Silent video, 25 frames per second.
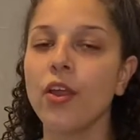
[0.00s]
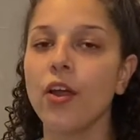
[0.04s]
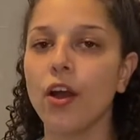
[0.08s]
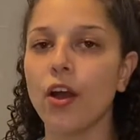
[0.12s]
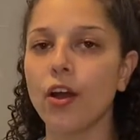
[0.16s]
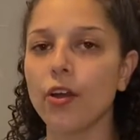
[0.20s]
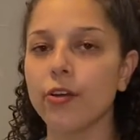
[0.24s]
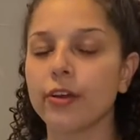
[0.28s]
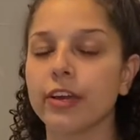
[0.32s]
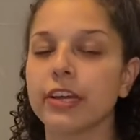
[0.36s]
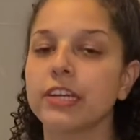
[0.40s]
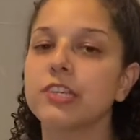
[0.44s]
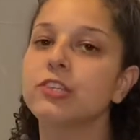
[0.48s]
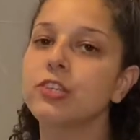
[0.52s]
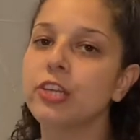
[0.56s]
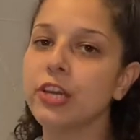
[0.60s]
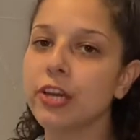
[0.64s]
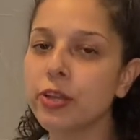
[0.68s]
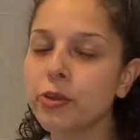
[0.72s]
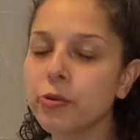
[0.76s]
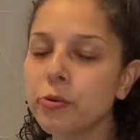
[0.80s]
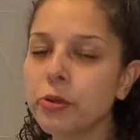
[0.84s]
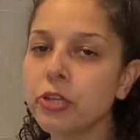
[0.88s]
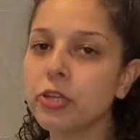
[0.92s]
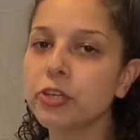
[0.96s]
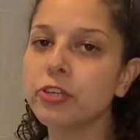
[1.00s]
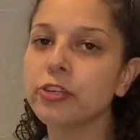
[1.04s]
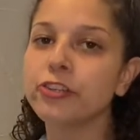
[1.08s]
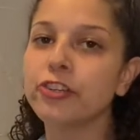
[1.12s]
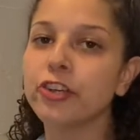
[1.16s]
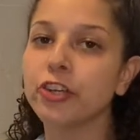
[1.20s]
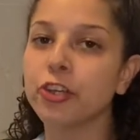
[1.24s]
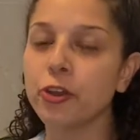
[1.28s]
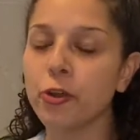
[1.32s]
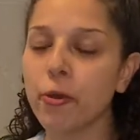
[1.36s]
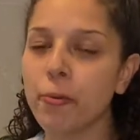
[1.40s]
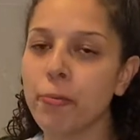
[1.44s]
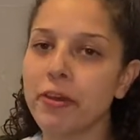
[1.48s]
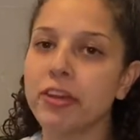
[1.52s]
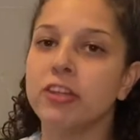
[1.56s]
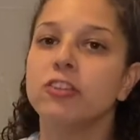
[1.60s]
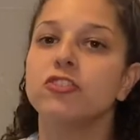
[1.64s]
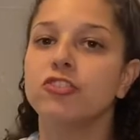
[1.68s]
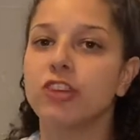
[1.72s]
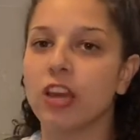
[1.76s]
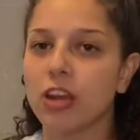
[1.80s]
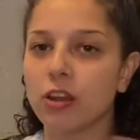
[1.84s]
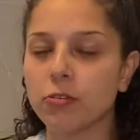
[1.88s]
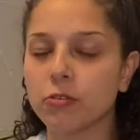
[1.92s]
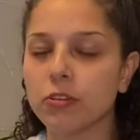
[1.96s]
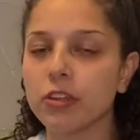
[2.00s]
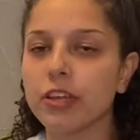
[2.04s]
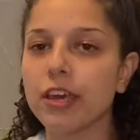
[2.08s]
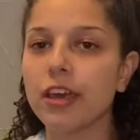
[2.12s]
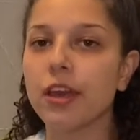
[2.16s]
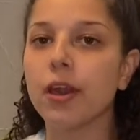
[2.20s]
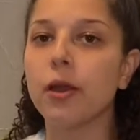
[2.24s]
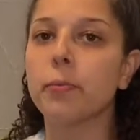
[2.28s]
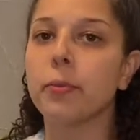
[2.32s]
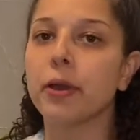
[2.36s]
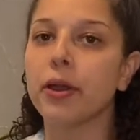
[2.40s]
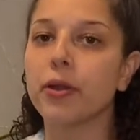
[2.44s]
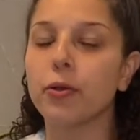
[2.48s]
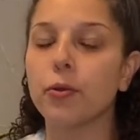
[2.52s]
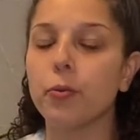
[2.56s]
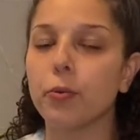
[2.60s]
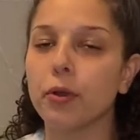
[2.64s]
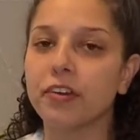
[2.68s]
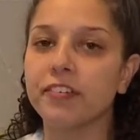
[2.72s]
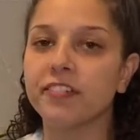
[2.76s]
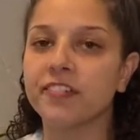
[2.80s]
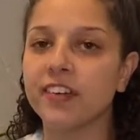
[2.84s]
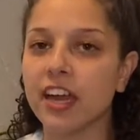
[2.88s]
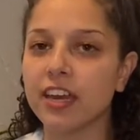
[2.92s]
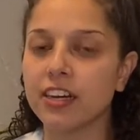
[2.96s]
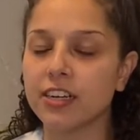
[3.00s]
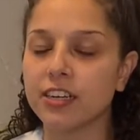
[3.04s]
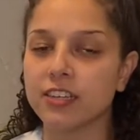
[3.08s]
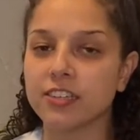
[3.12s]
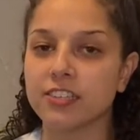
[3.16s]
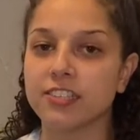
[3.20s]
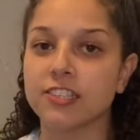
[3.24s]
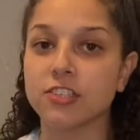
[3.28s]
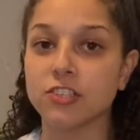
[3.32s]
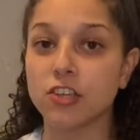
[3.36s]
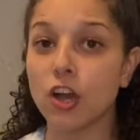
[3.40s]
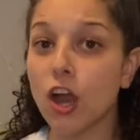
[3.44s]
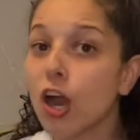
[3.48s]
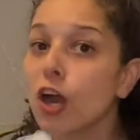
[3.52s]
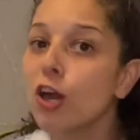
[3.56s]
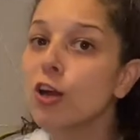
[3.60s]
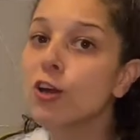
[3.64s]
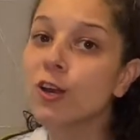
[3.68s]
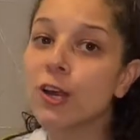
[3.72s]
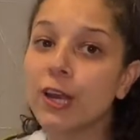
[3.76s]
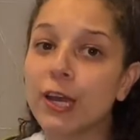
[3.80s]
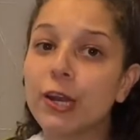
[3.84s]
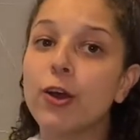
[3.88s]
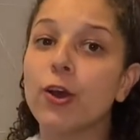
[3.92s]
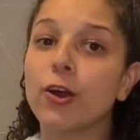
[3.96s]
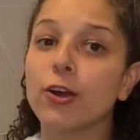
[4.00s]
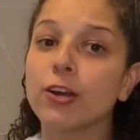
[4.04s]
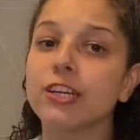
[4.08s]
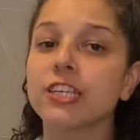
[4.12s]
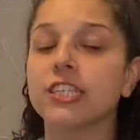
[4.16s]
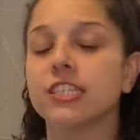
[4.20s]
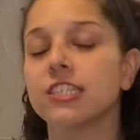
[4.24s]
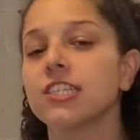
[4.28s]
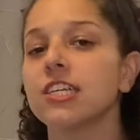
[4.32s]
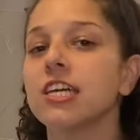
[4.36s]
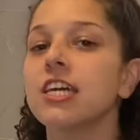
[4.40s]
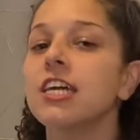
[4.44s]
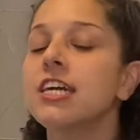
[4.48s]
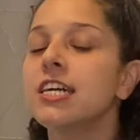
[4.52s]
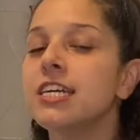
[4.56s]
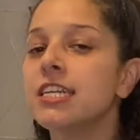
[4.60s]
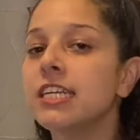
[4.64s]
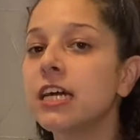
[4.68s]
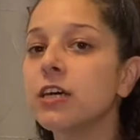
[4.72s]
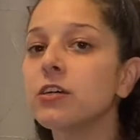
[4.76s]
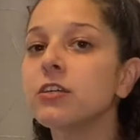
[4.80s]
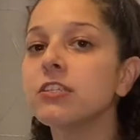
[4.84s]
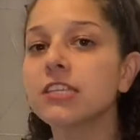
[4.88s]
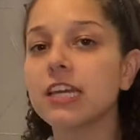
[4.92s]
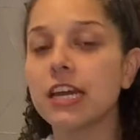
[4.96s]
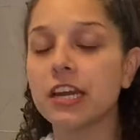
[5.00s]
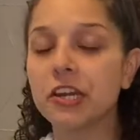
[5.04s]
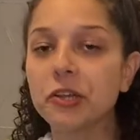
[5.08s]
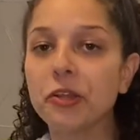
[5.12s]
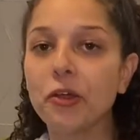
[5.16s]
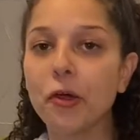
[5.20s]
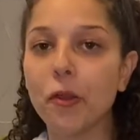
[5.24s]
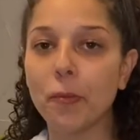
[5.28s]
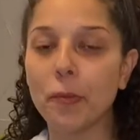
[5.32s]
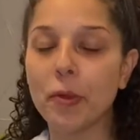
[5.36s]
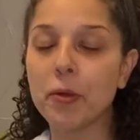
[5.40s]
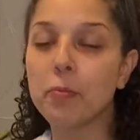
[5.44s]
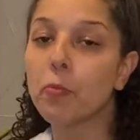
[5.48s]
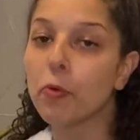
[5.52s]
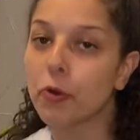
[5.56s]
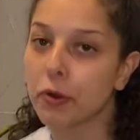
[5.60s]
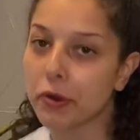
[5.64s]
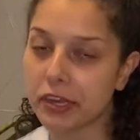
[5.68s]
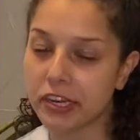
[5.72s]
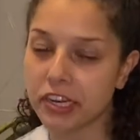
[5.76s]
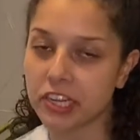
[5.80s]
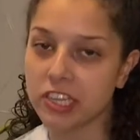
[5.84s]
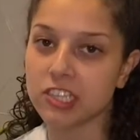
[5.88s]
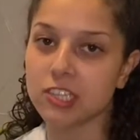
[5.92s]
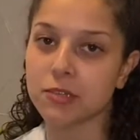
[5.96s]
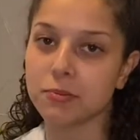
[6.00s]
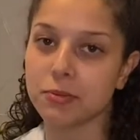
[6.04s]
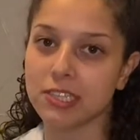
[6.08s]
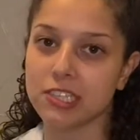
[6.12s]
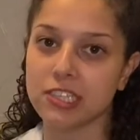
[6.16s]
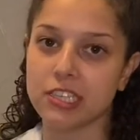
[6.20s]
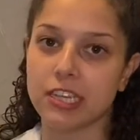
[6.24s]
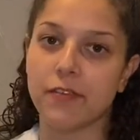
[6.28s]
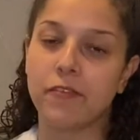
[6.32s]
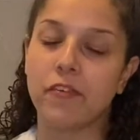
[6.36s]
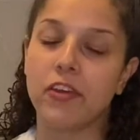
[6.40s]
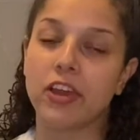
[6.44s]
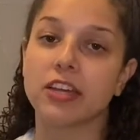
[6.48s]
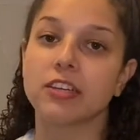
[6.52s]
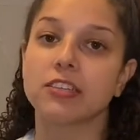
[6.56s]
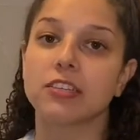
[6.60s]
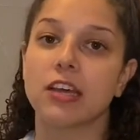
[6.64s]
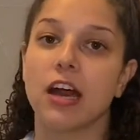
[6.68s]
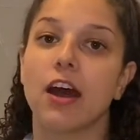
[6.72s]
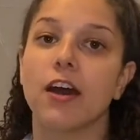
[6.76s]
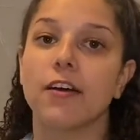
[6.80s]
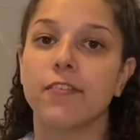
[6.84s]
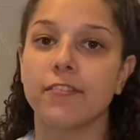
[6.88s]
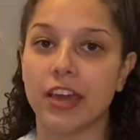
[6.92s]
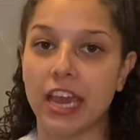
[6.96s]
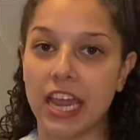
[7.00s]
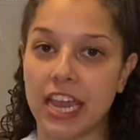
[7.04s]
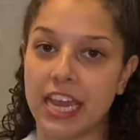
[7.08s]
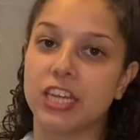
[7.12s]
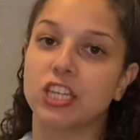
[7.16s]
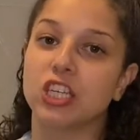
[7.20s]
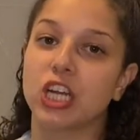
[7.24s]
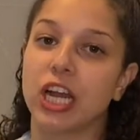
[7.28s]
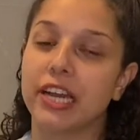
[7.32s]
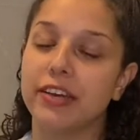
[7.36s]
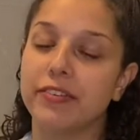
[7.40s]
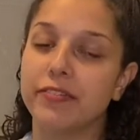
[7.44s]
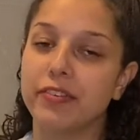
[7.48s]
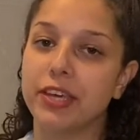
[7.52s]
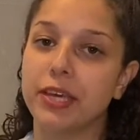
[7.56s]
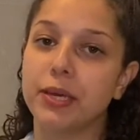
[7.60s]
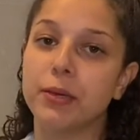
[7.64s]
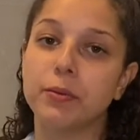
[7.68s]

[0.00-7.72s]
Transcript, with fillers: All right, so now that we learned a little bit generally about what viruses are and aren't, now let's get a little bit more into the specifics of HIV.